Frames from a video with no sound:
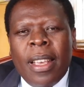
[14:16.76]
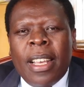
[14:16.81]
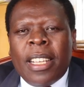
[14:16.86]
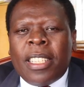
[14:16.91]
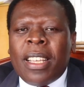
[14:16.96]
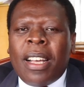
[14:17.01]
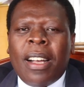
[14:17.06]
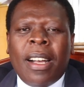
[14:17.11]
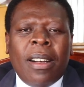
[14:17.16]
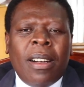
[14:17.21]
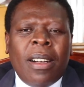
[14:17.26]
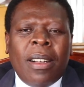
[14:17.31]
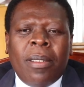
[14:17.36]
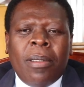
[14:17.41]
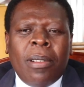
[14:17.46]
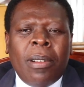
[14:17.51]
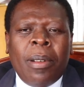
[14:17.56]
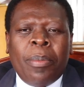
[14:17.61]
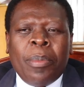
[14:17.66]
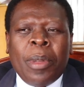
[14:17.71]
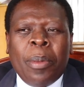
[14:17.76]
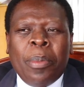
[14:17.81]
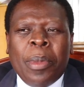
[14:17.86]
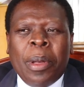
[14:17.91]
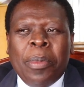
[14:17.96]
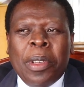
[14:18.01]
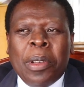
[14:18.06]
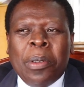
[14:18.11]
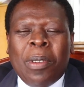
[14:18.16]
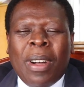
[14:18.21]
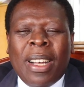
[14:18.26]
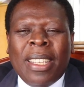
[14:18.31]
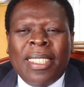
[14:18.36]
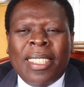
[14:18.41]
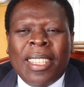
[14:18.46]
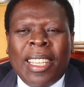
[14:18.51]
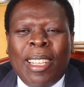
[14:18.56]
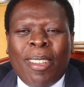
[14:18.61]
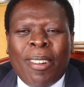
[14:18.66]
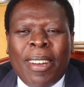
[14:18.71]
Yes, uh, um, I mean,
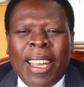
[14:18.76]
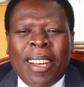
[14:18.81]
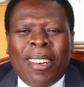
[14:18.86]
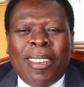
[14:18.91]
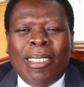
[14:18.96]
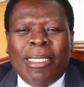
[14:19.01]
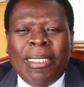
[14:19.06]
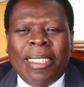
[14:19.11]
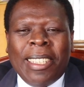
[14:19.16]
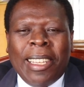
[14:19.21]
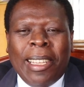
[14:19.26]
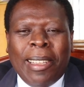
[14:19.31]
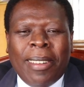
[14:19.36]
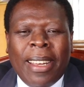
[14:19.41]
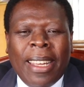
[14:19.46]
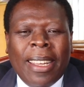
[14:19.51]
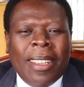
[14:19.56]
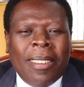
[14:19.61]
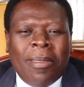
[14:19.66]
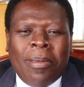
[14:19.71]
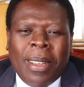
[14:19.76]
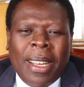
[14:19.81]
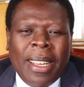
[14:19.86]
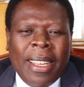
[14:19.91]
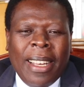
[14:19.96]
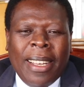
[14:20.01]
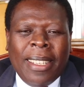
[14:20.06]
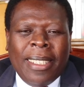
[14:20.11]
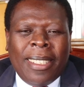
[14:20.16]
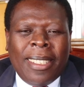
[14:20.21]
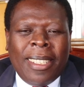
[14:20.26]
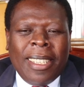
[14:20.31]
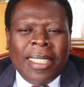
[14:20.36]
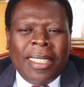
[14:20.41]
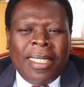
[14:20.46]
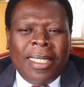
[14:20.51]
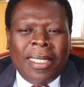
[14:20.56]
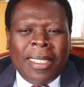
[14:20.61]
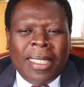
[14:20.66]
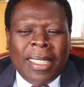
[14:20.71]
once a lawyer, always a lawyer. I, I
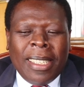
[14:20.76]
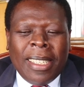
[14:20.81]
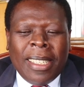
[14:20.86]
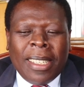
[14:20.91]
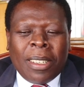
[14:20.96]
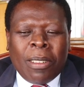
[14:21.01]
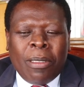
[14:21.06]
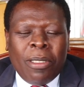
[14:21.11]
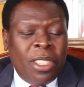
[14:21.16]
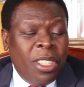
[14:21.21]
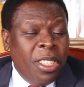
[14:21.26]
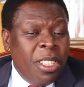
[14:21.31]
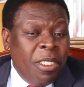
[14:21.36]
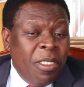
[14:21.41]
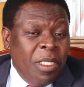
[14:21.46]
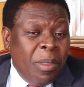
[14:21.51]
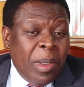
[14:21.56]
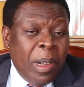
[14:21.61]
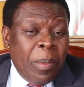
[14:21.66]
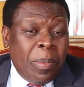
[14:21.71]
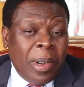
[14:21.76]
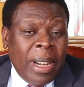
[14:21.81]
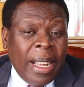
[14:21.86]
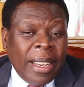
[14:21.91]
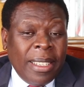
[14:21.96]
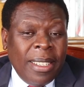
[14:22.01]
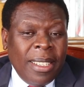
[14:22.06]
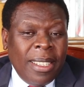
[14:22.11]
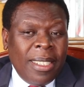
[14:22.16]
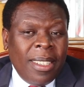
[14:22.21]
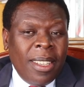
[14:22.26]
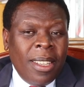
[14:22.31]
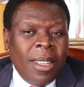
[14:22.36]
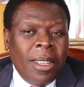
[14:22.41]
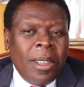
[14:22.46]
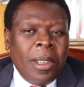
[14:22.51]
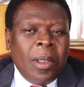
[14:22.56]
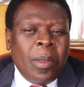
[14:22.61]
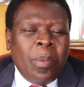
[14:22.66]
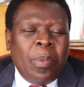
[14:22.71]
still uh, continued in my practice,
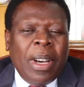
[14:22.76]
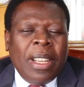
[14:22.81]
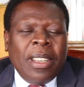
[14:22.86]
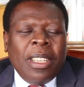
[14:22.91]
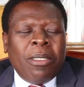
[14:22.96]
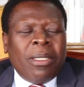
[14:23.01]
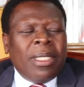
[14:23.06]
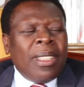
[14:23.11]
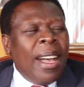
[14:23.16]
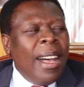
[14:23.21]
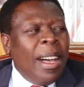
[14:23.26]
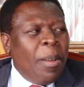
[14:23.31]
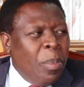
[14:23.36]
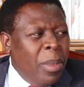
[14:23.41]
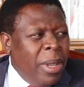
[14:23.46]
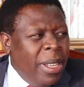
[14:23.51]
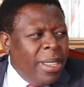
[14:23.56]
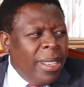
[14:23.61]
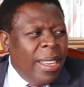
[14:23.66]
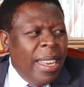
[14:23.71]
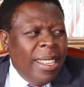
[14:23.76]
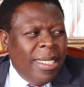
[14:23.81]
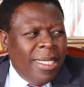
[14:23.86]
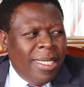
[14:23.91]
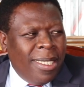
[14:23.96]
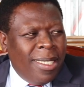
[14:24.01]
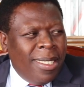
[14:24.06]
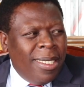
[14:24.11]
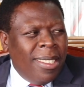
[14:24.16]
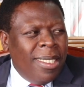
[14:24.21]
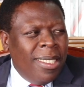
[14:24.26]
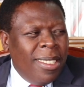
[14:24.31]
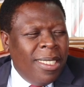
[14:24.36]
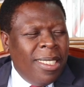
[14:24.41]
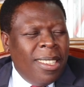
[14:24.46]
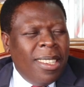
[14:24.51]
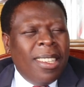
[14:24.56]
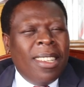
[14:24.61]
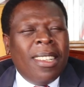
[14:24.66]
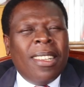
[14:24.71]
but it was a humbling lesson
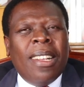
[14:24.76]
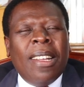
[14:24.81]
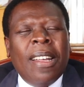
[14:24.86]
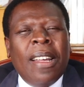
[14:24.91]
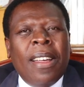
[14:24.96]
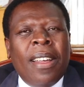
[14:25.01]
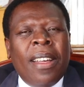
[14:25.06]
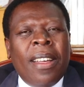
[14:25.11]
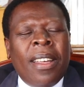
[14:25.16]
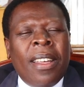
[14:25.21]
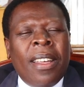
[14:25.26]
i